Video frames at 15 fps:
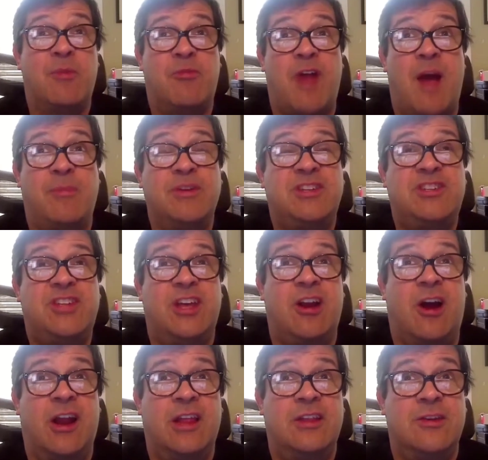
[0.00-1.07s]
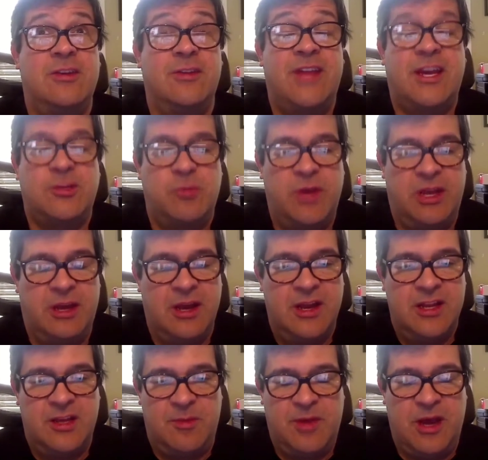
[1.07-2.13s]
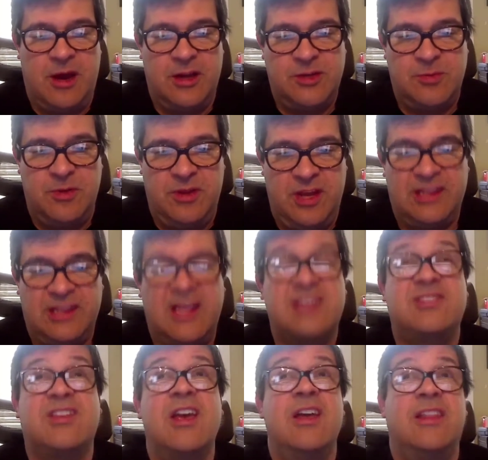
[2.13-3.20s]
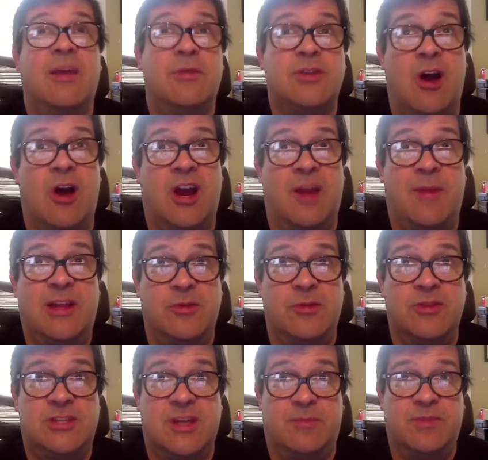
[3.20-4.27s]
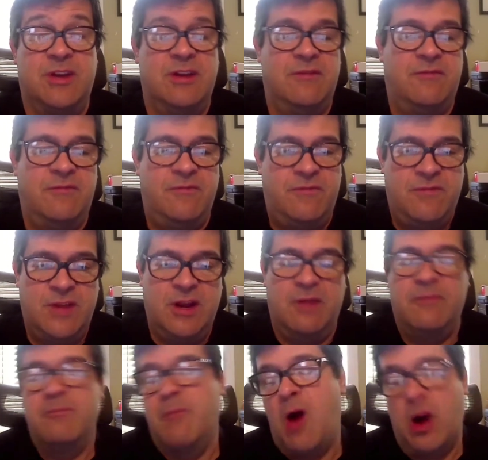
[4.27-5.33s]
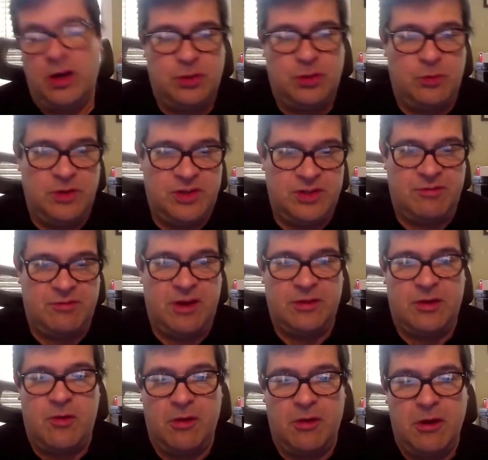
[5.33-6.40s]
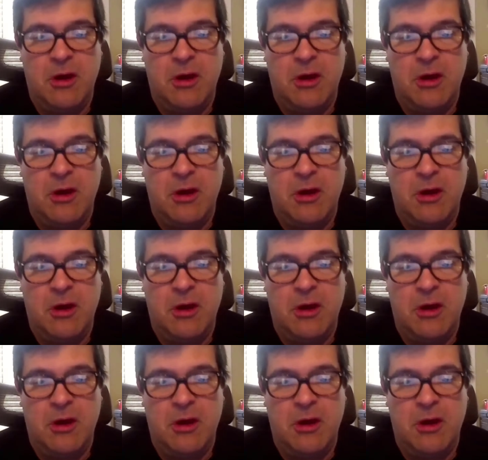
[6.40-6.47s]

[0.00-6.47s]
probably sit on it until next week, to be honest with you, unless they were talking about doing something in March, which is around the corner.